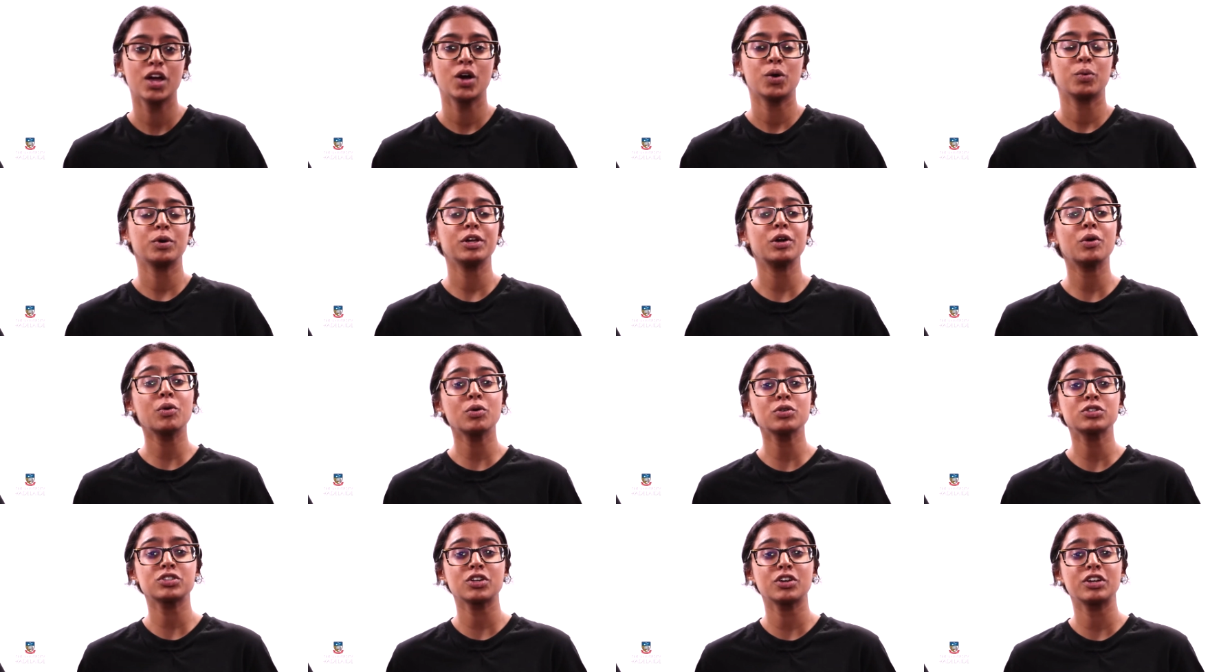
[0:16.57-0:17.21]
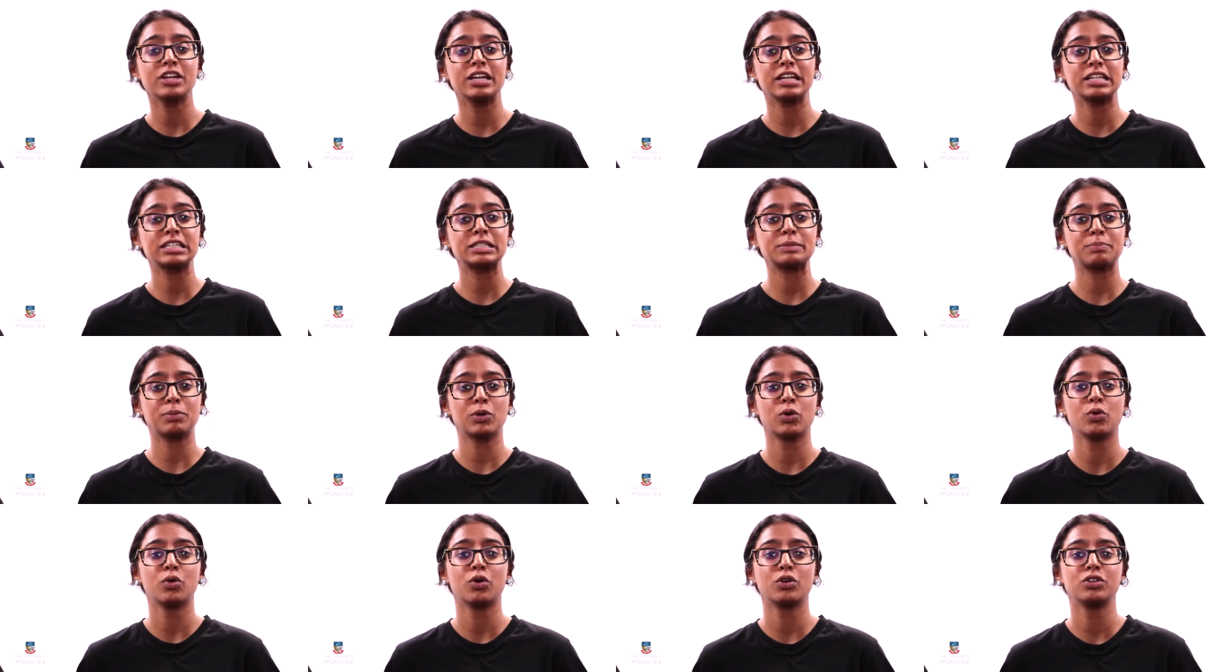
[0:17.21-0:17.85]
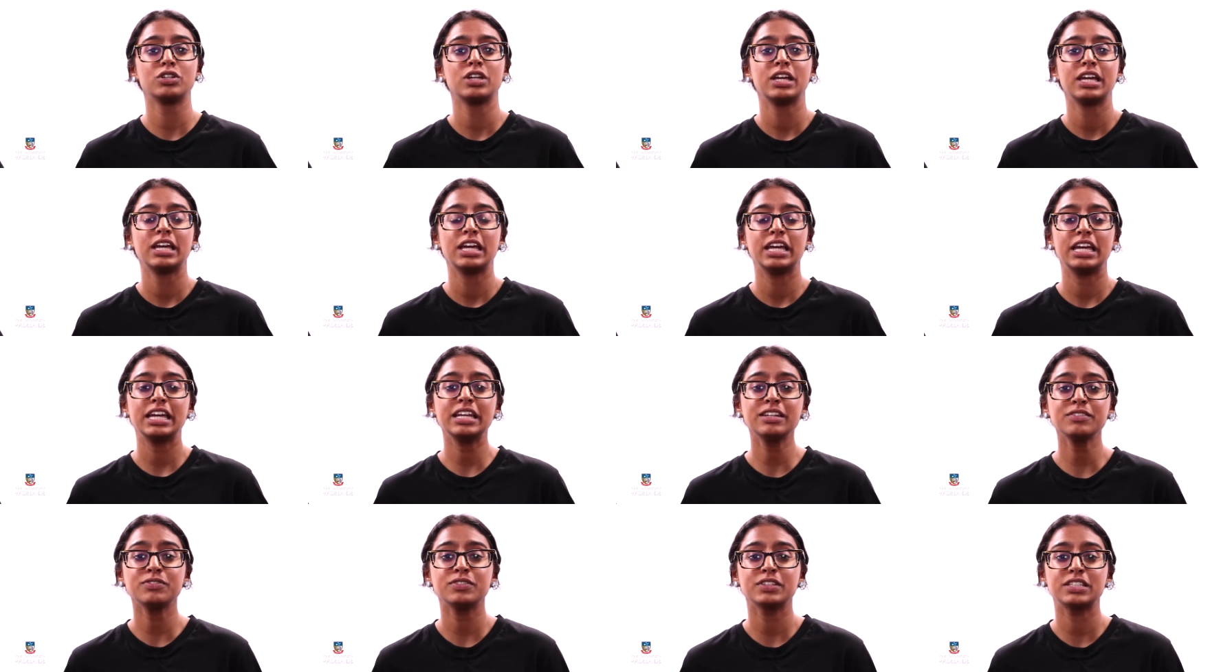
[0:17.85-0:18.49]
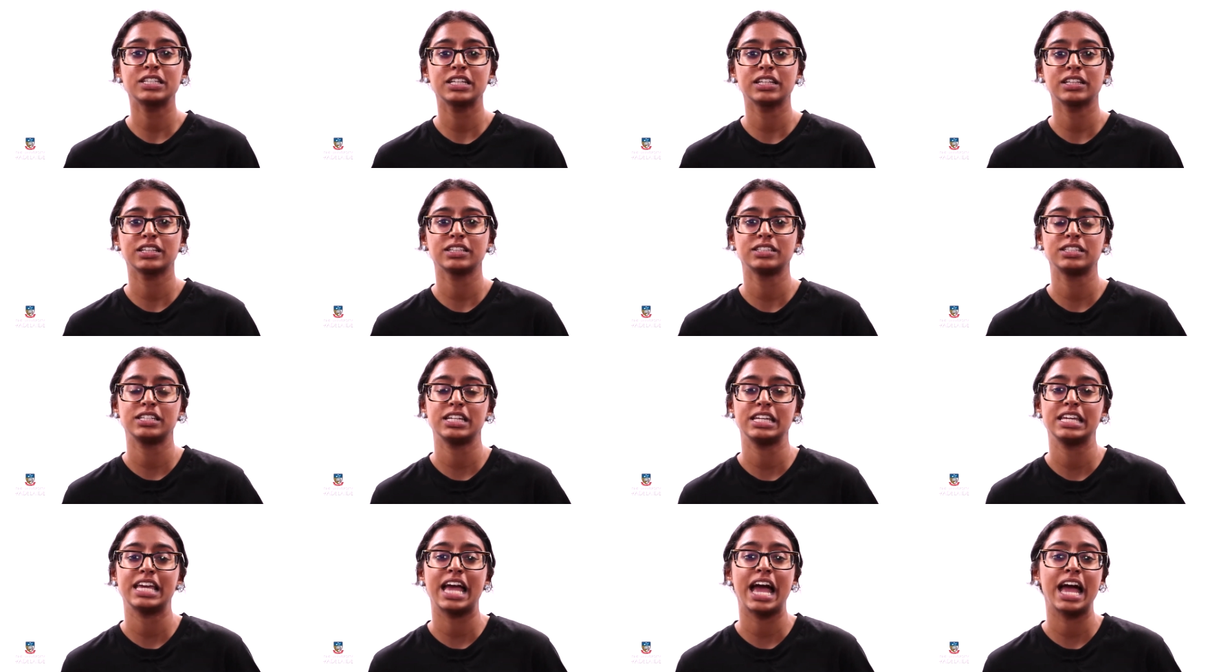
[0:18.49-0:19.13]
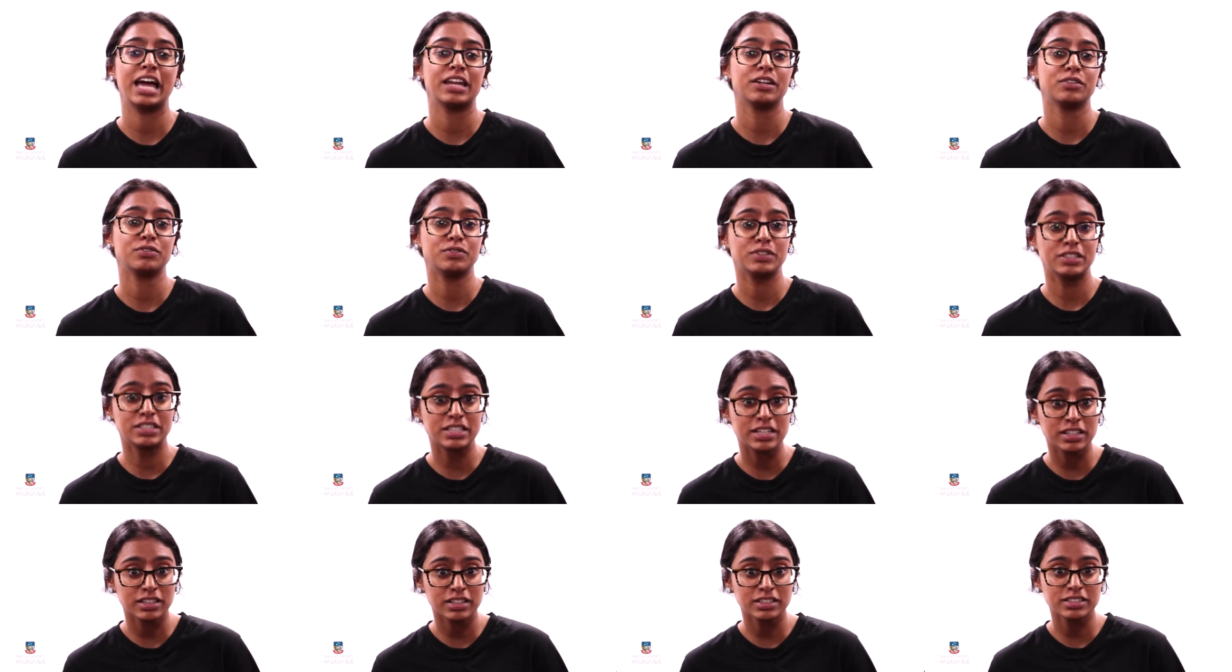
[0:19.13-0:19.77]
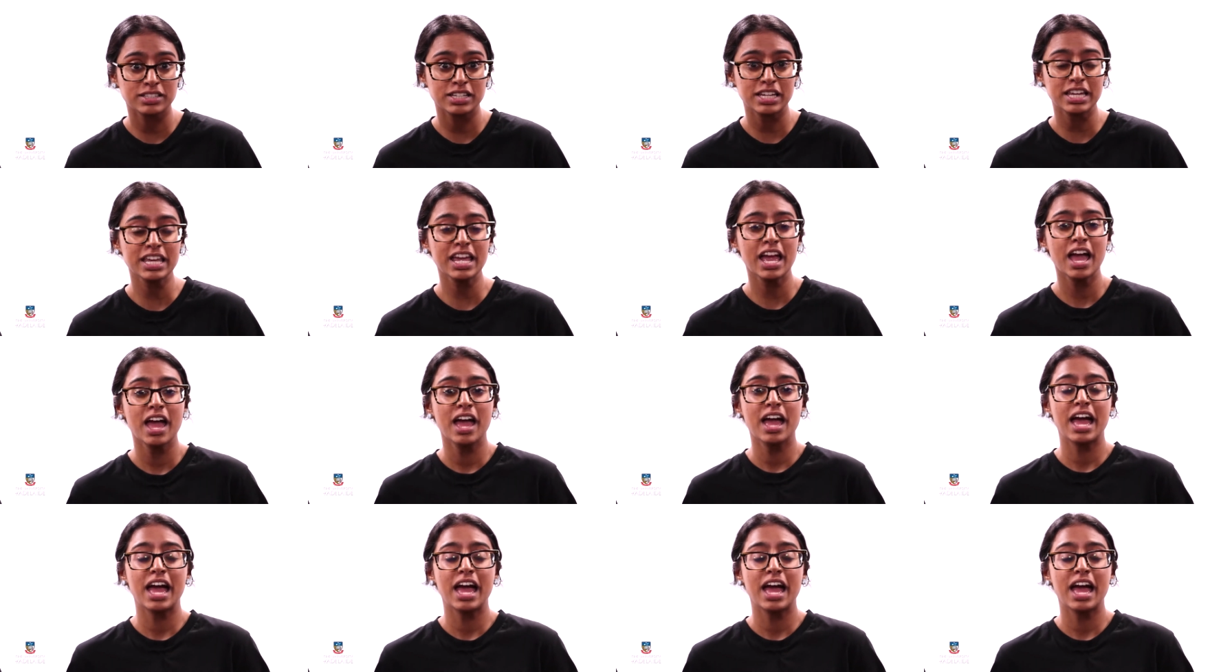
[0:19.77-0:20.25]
We also explored infertility and fertility